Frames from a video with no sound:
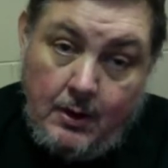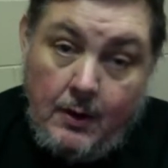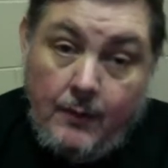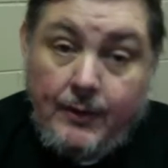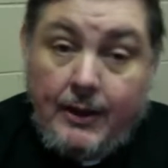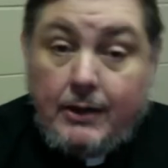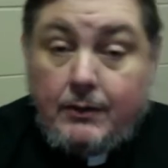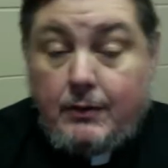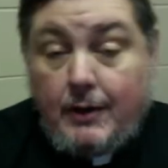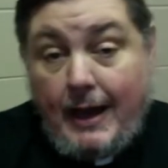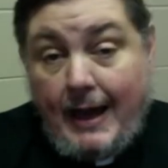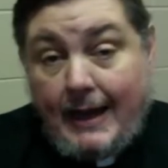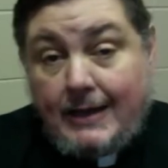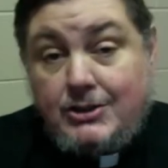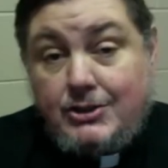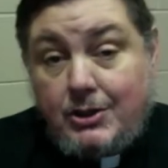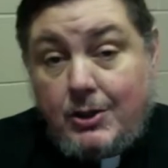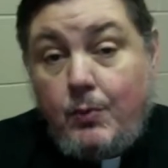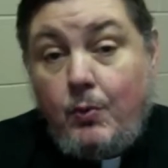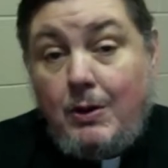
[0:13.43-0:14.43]
that
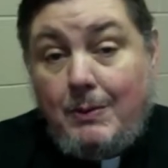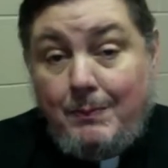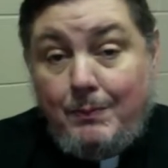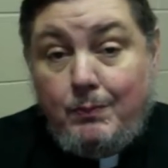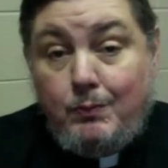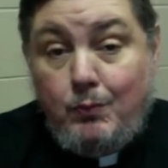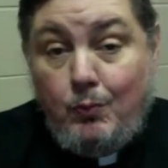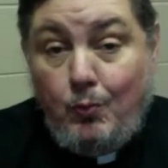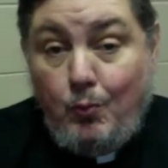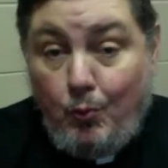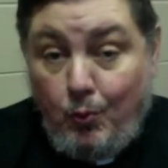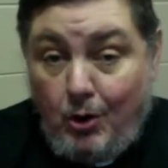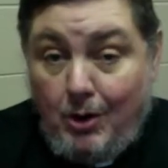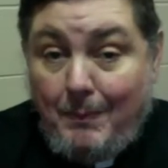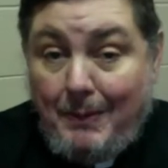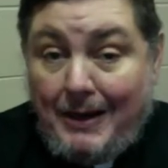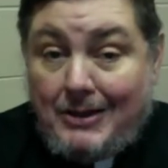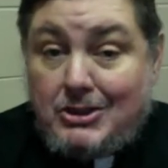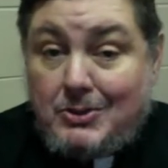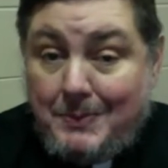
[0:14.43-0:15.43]
actually we were
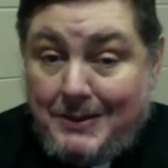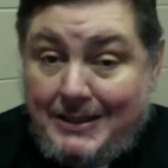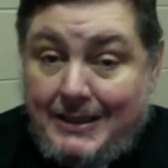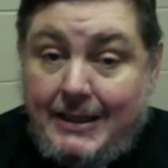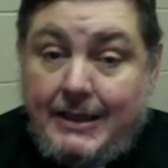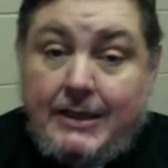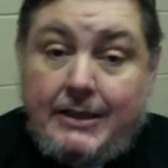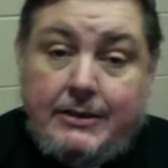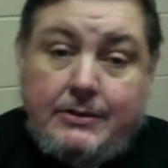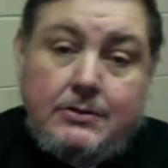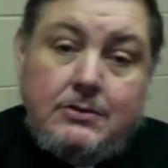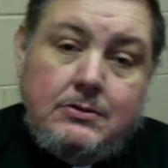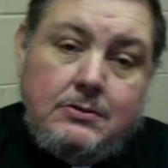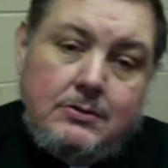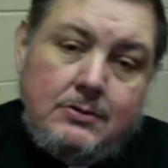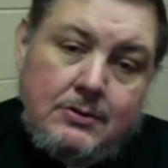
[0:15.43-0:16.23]
about to begin